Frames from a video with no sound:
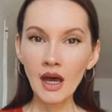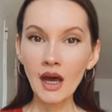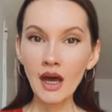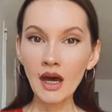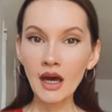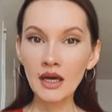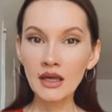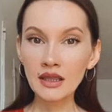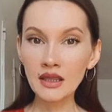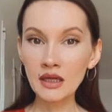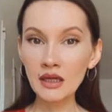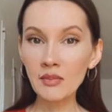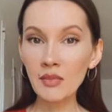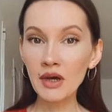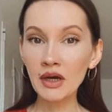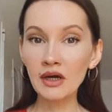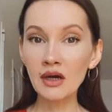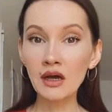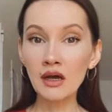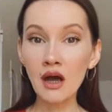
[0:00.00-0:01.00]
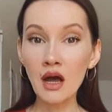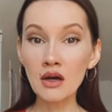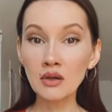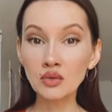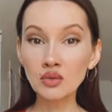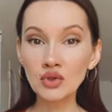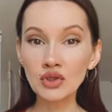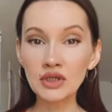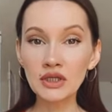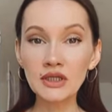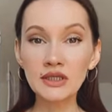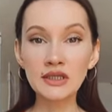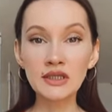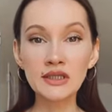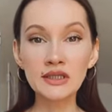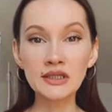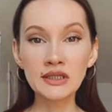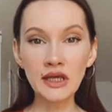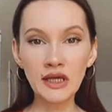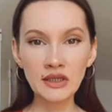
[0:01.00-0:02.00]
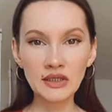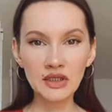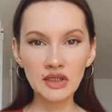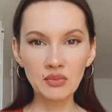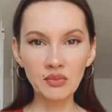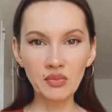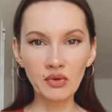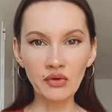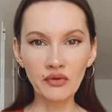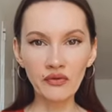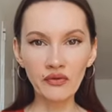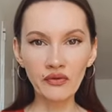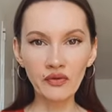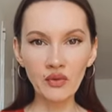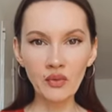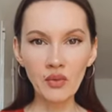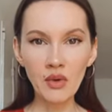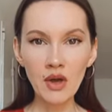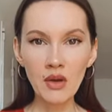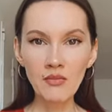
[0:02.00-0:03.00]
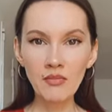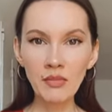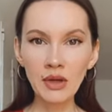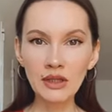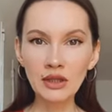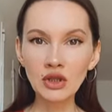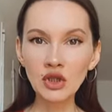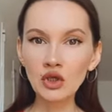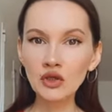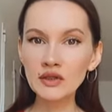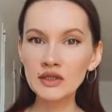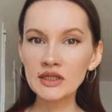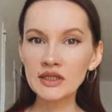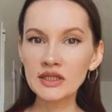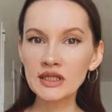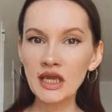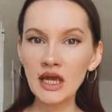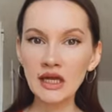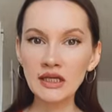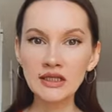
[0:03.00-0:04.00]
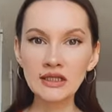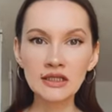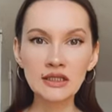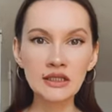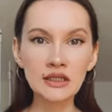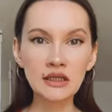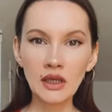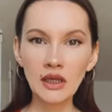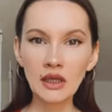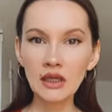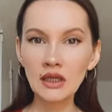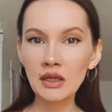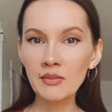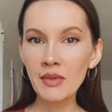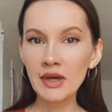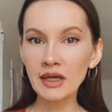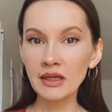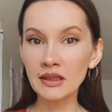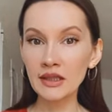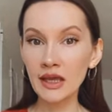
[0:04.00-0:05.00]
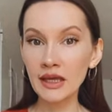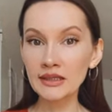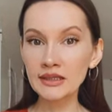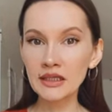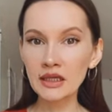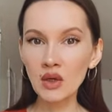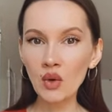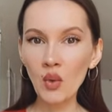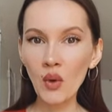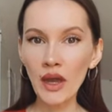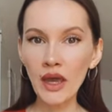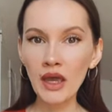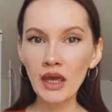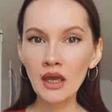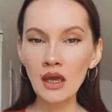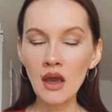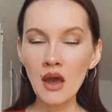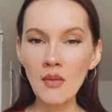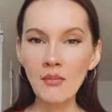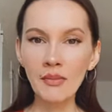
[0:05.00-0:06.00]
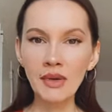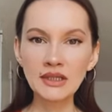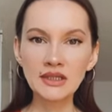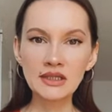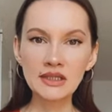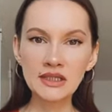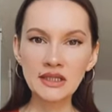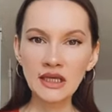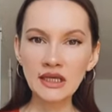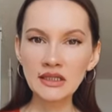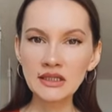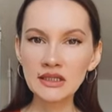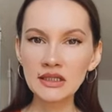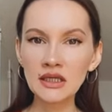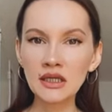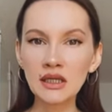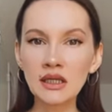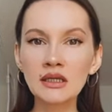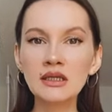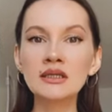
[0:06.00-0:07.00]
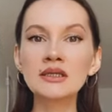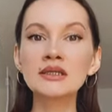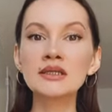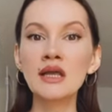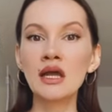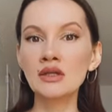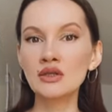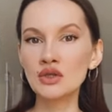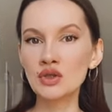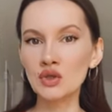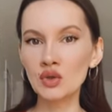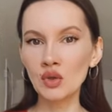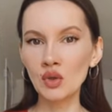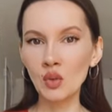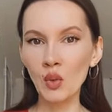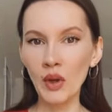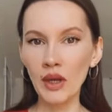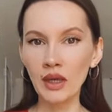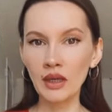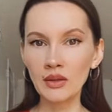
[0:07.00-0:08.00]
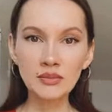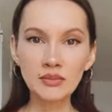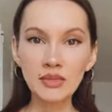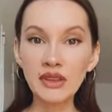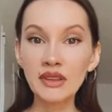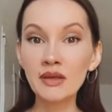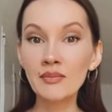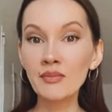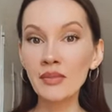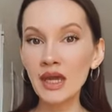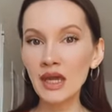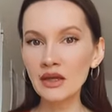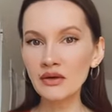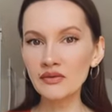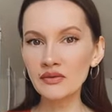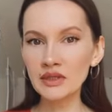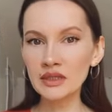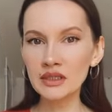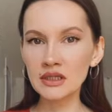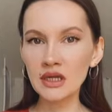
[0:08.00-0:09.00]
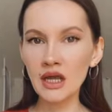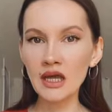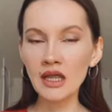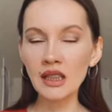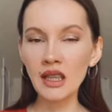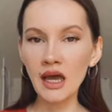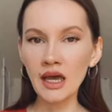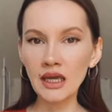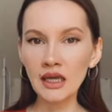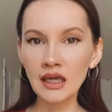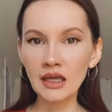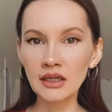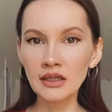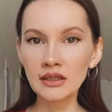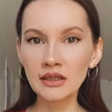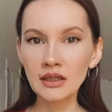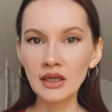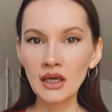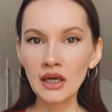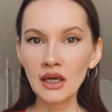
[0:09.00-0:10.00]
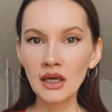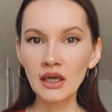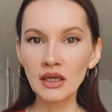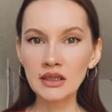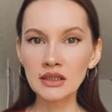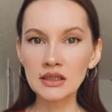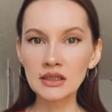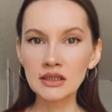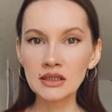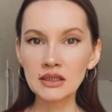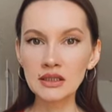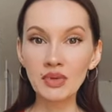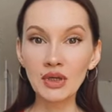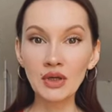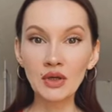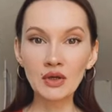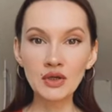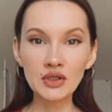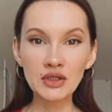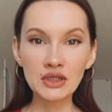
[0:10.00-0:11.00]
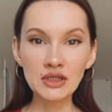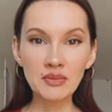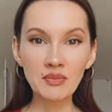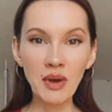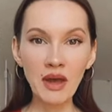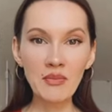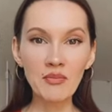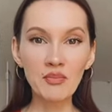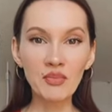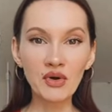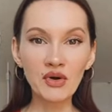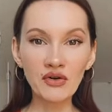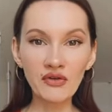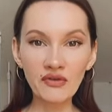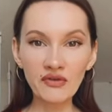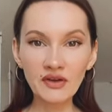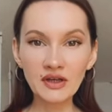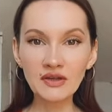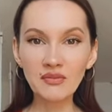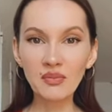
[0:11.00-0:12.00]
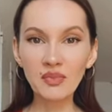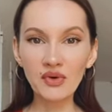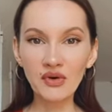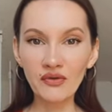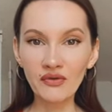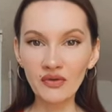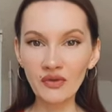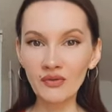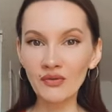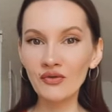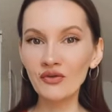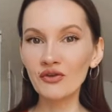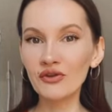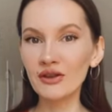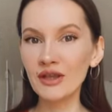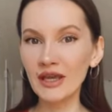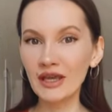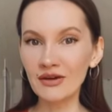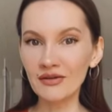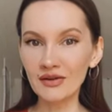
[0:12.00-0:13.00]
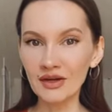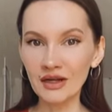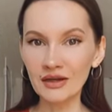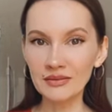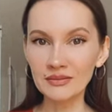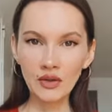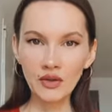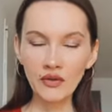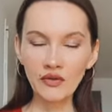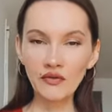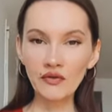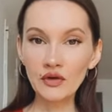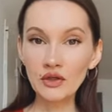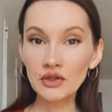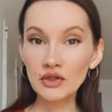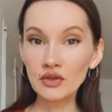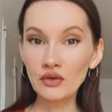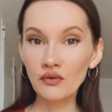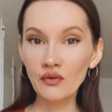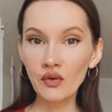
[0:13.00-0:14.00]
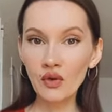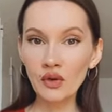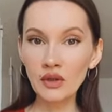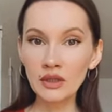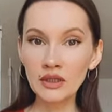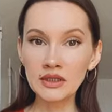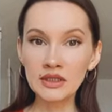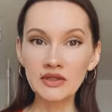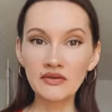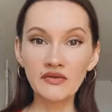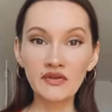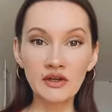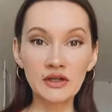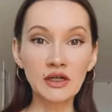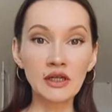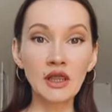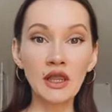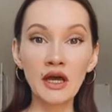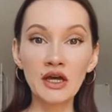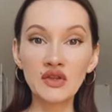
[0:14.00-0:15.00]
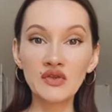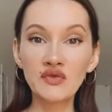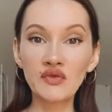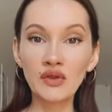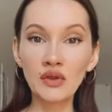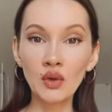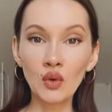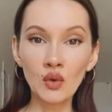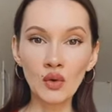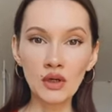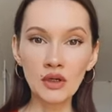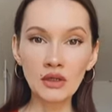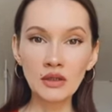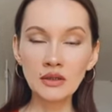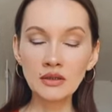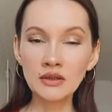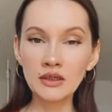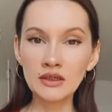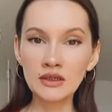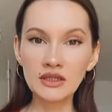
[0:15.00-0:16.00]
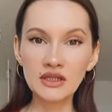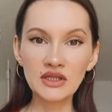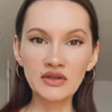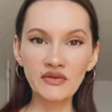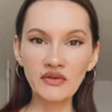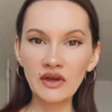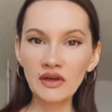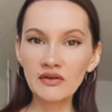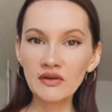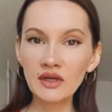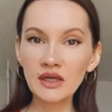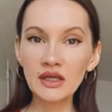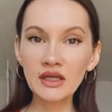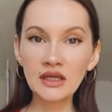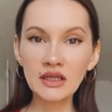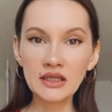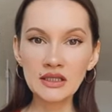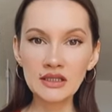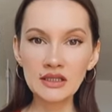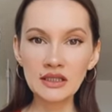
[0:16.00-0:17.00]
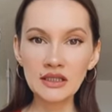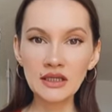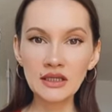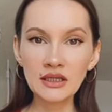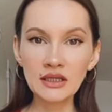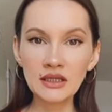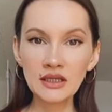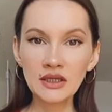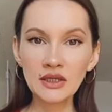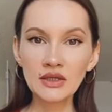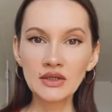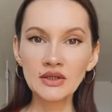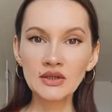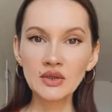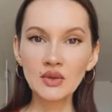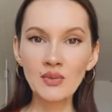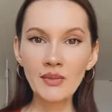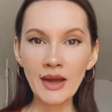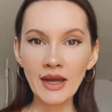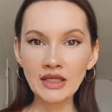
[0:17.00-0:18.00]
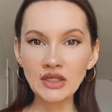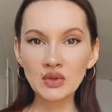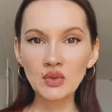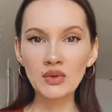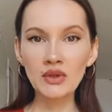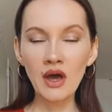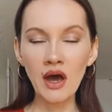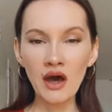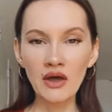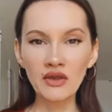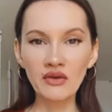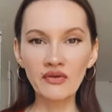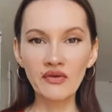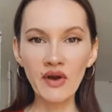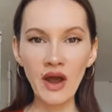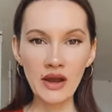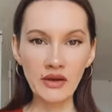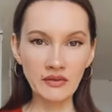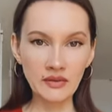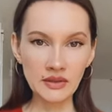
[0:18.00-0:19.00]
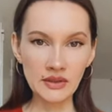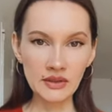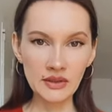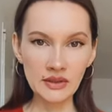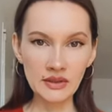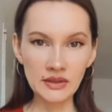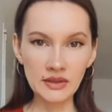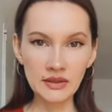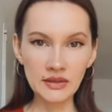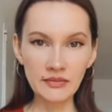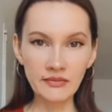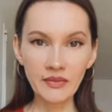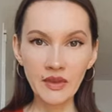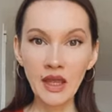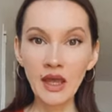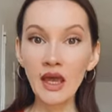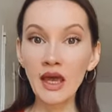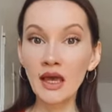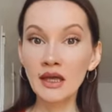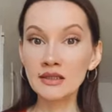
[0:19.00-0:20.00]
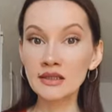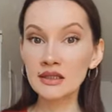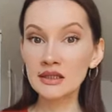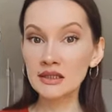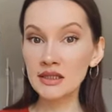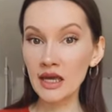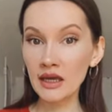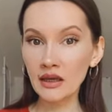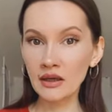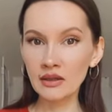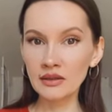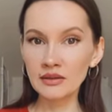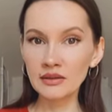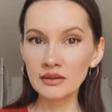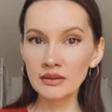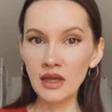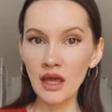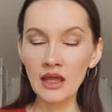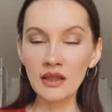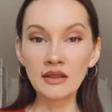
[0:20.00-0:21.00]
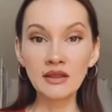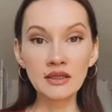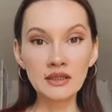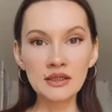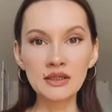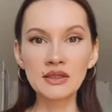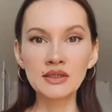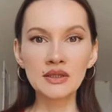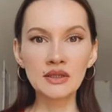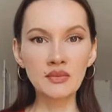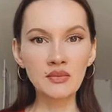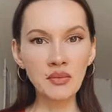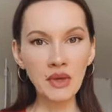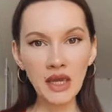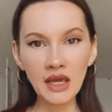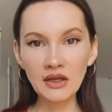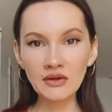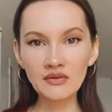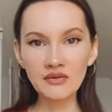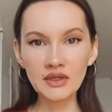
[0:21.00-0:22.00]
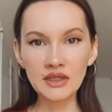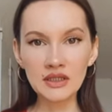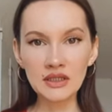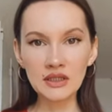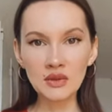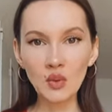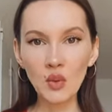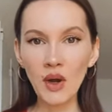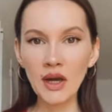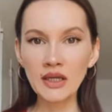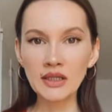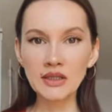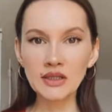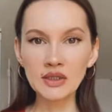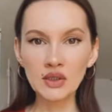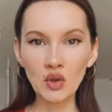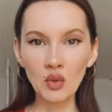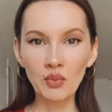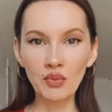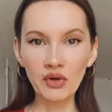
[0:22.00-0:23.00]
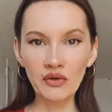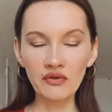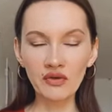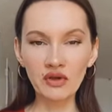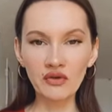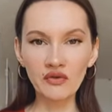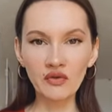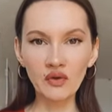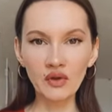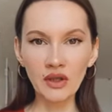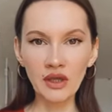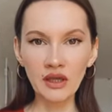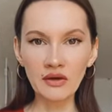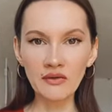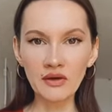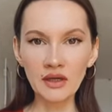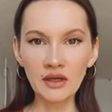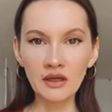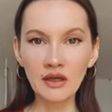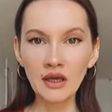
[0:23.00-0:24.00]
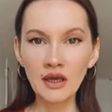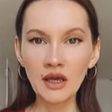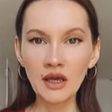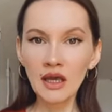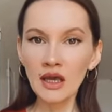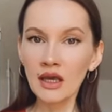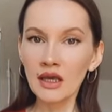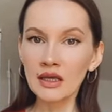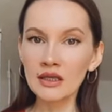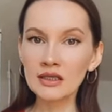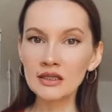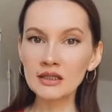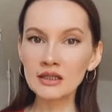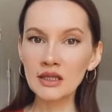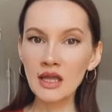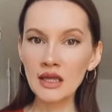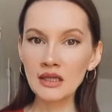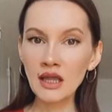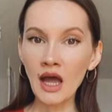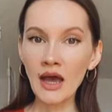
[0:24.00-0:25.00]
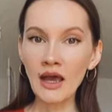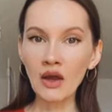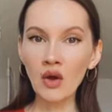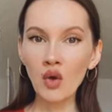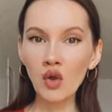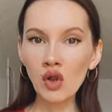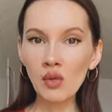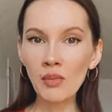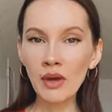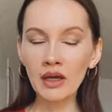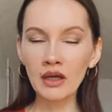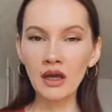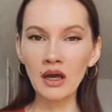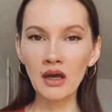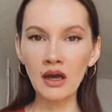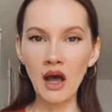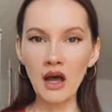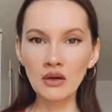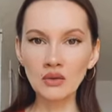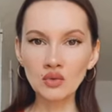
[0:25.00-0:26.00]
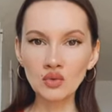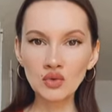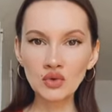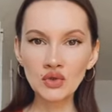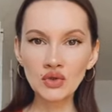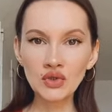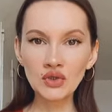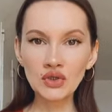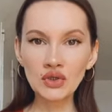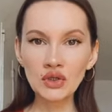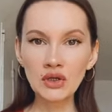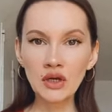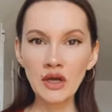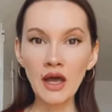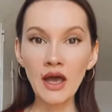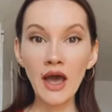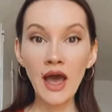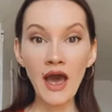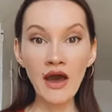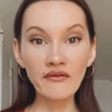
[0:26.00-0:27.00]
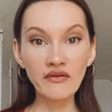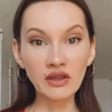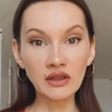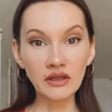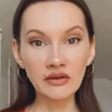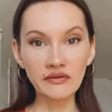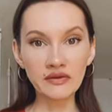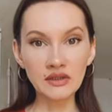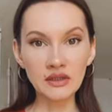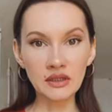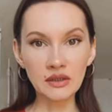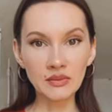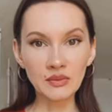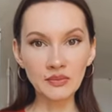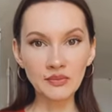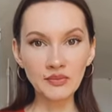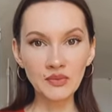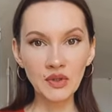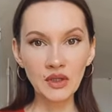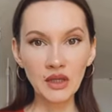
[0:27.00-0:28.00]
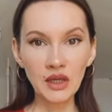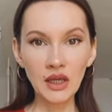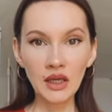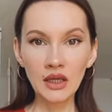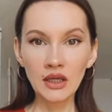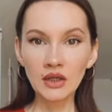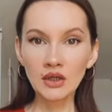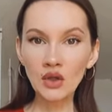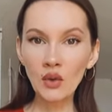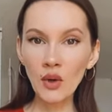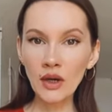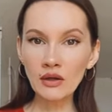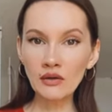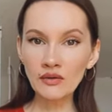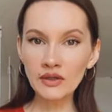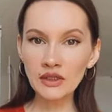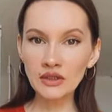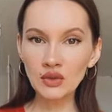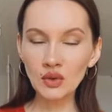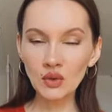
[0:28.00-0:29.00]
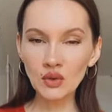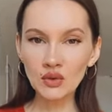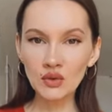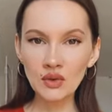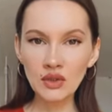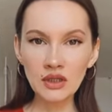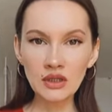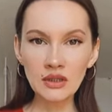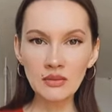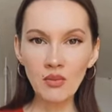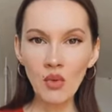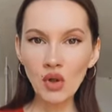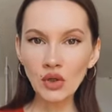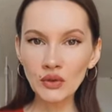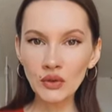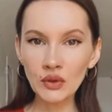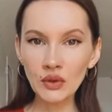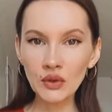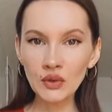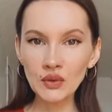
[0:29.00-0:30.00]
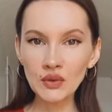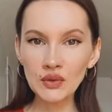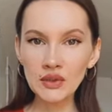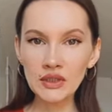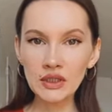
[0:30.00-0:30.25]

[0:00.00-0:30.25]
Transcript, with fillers: I think Baccarat Rouge is a sexy perfume, but not sexy in a magnetic way, but sexy in a sensual way. But the main reason I like it is because it's my perfect perfume for layering. First of all, it's a very light floral that is very easy to match with other fragrances. And second, and this is the main reason why it's so perfect for layering, is that I call Baccarat Rouge heavy lifter. You know, I already told you that the molecules,